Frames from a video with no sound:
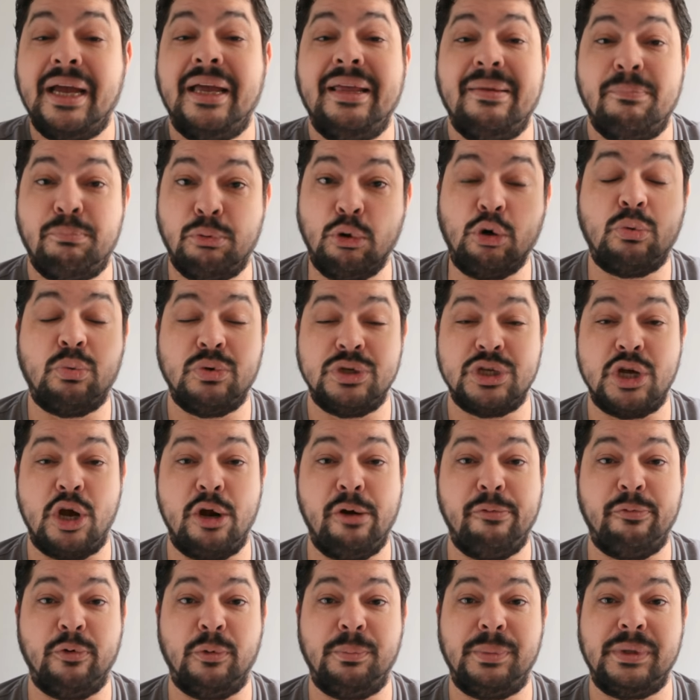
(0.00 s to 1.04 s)
the book was
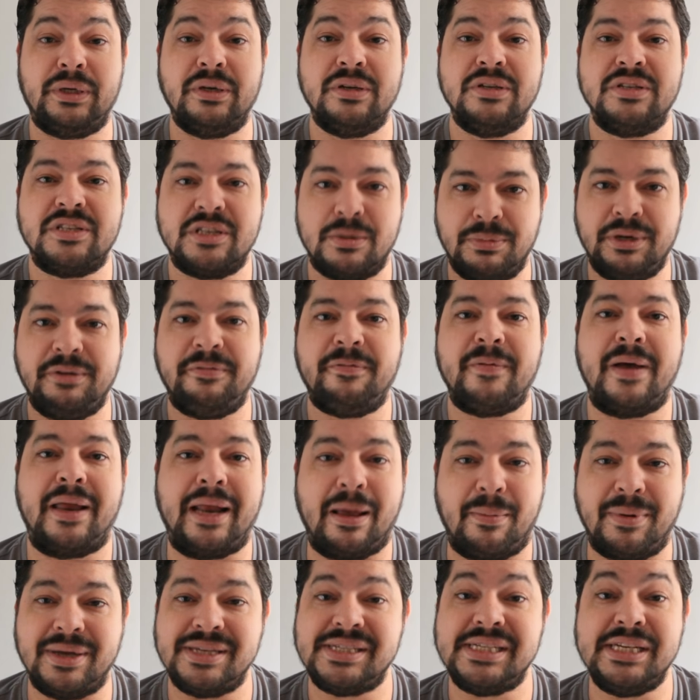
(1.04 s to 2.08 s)
over because somebody found
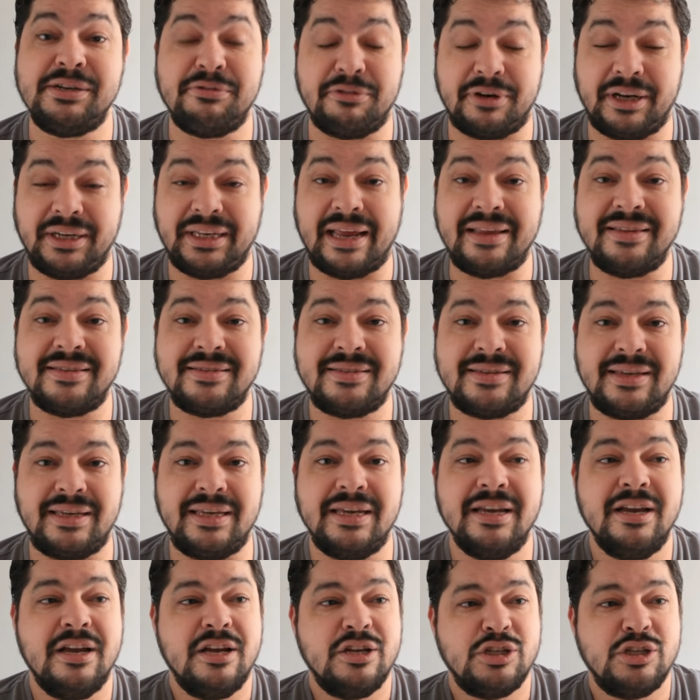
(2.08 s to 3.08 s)
out my secret identity.